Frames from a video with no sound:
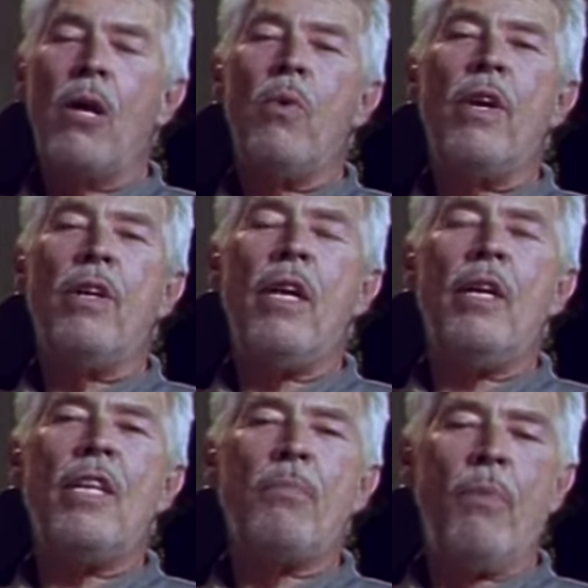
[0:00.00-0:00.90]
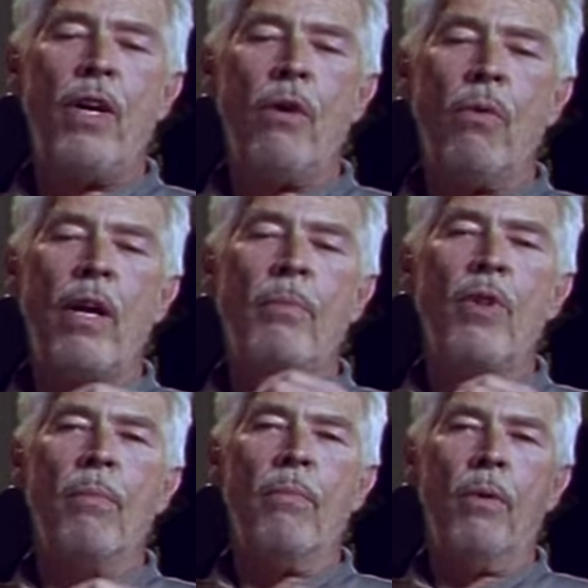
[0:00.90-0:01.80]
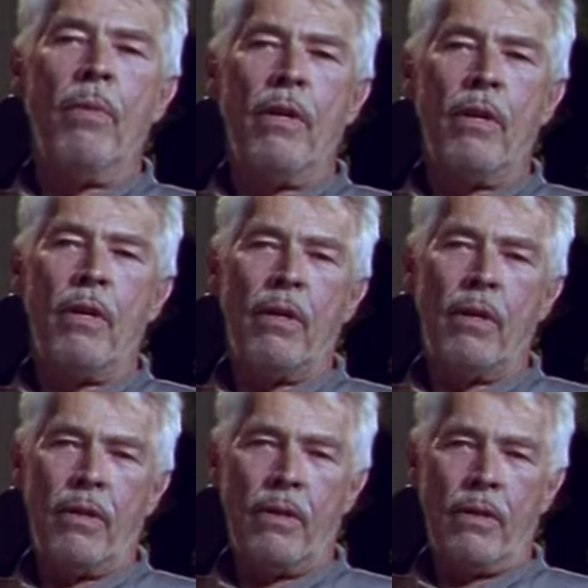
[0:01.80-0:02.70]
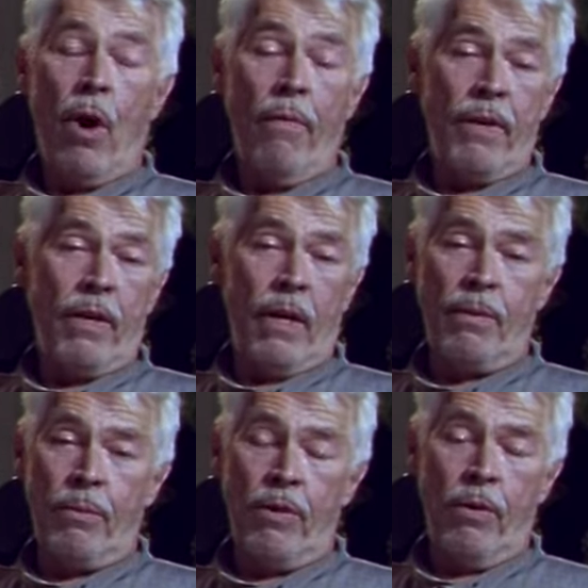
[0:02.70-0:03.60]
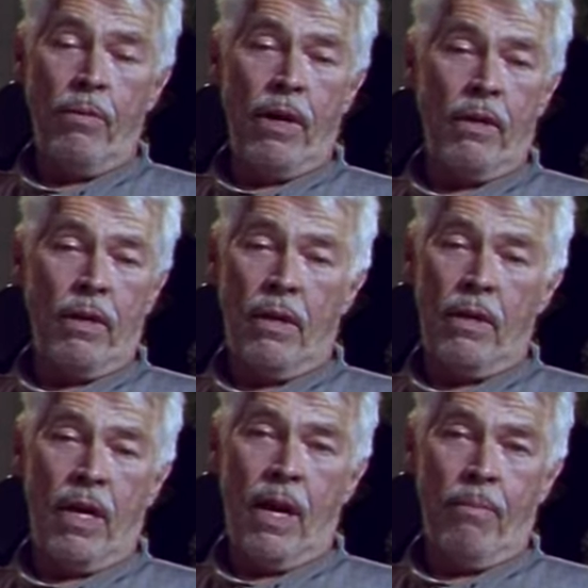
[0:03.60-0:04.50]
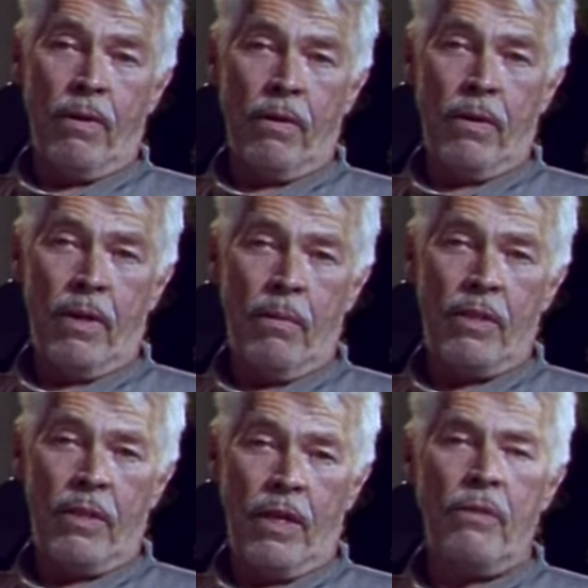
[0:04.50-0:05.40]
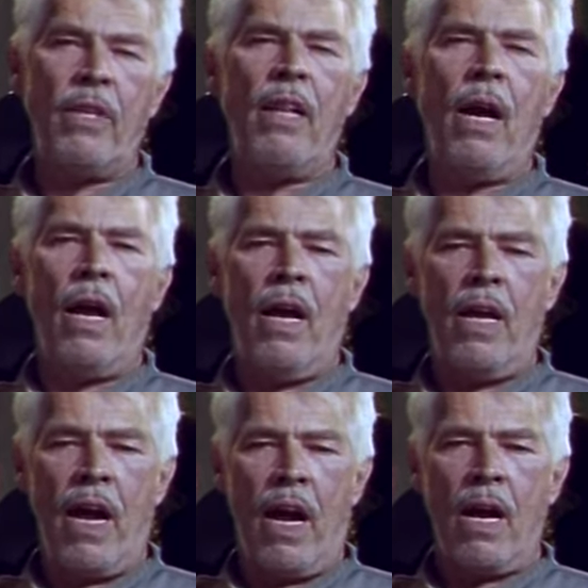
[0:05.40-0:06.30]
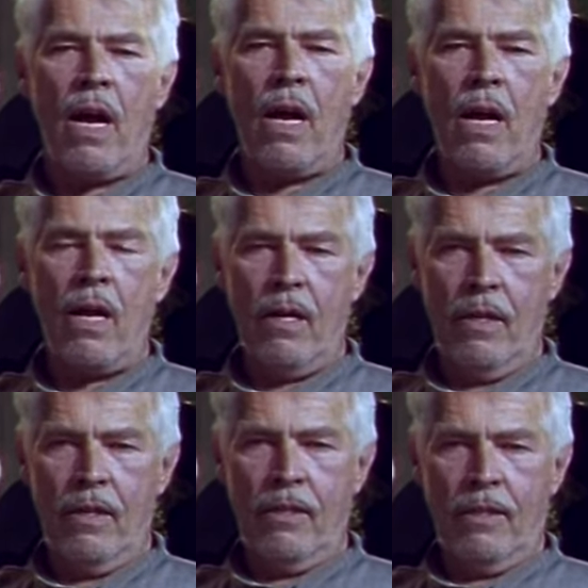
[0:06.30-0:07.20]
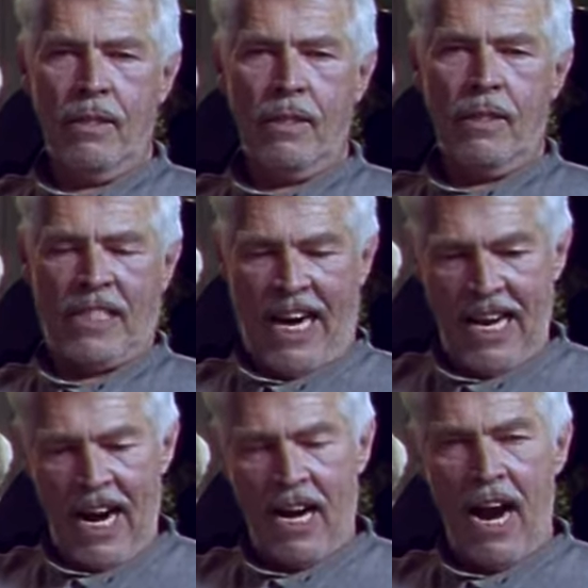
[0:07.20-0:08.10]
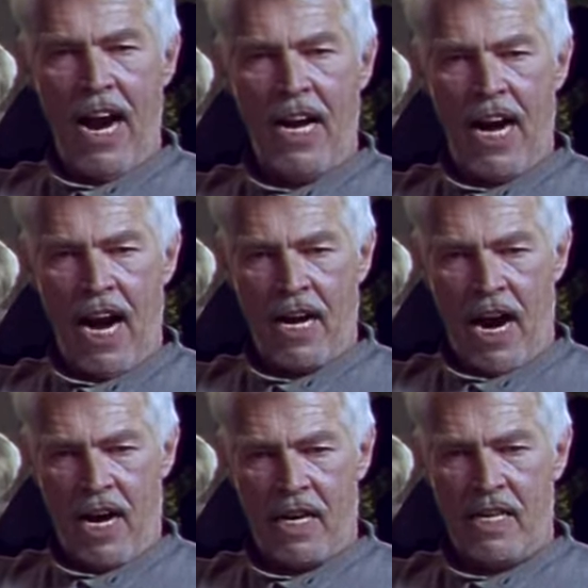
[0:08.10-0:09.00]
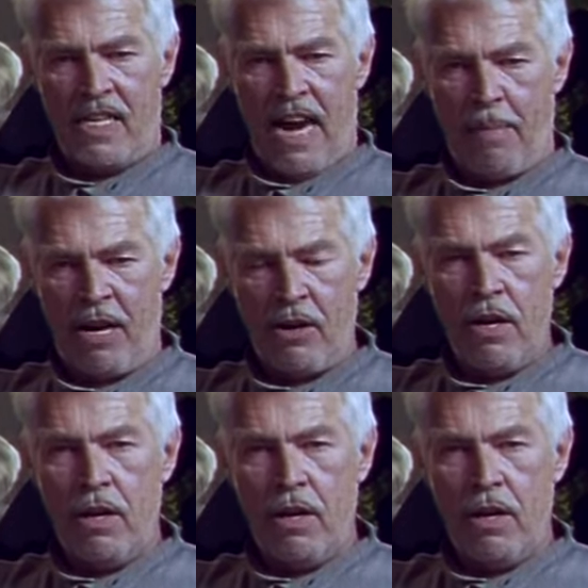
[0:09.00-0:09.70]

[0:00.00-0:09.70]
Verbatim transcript: What it did is bring you right up to the moment. Oftentimes he would do it right on camera. He would say, "Say that line again. Say that line again, God damn it!"